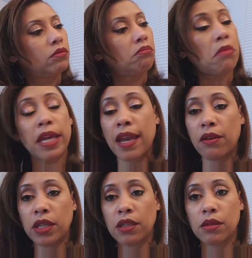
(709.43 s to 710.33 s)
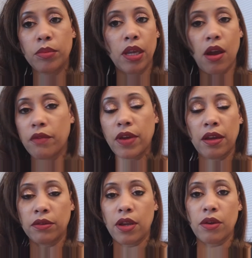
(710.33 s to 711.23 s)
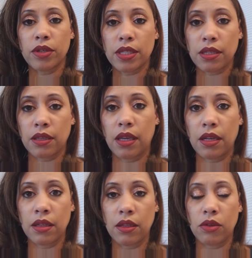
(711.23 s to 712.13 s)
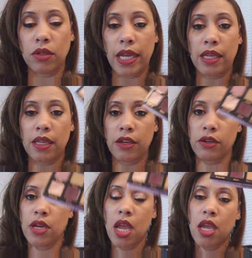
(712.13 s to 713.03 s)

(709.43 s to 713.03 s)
My counting could be off, I don't know, it's getting a little late here.